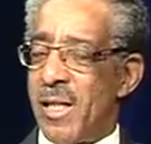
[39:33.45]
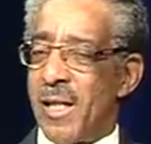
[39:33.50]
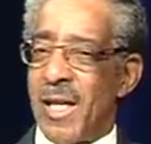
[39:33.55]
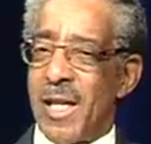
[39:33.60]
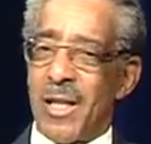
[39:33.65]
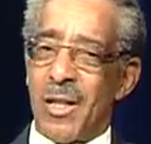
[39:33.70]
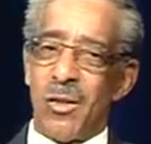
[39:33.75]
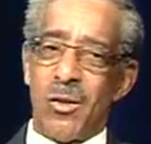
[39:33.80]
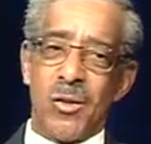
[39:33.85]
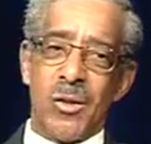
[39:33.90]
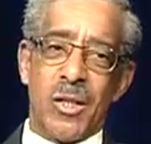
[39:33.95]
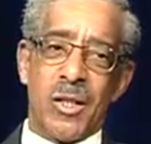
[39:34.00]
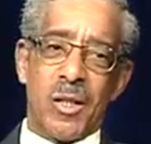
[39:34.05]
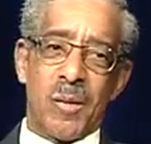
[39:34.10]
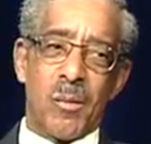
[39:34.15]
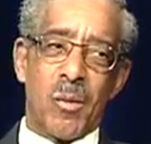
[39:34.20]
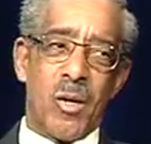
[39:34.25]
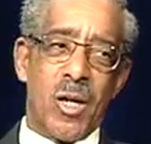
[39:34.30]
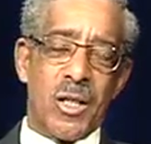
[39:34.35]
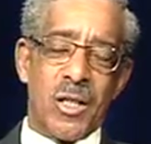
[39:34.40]
I know that the
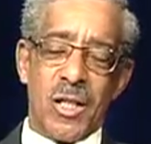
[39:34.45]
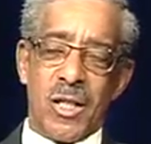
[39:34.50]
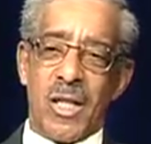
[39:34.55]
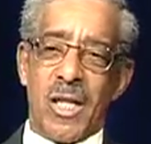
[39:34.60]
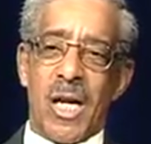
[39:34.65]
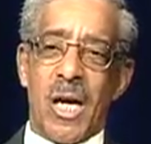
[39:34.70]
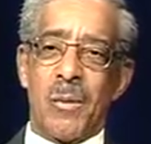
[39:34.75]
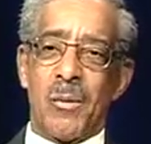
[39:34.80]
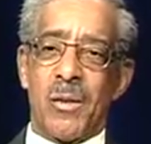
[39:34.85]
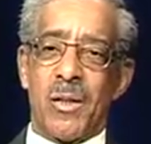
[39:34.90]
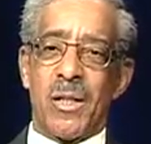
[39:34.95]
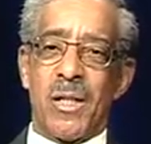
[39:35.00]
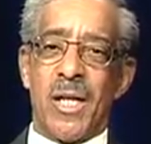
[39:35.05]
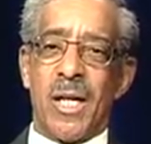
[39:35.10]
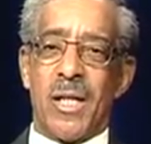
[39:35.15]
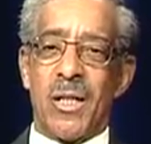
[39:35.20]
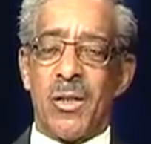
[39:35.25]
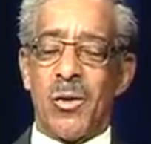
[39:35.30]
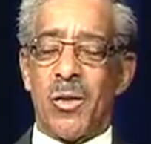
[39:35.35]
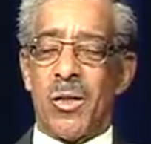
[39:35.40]
March of Dimes is
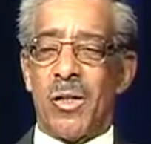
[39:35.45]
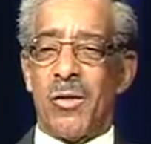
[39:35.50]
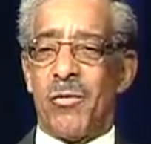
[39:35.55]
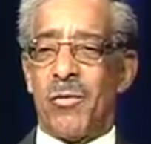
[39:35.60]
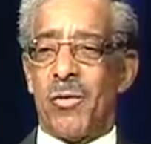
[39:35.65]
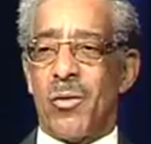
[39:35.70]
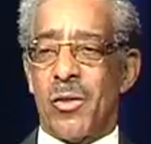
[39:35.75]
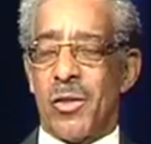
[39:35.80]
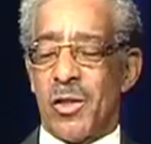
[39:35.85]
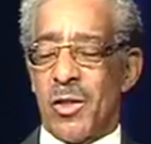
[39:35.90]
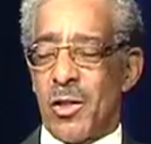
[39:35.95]
not looking for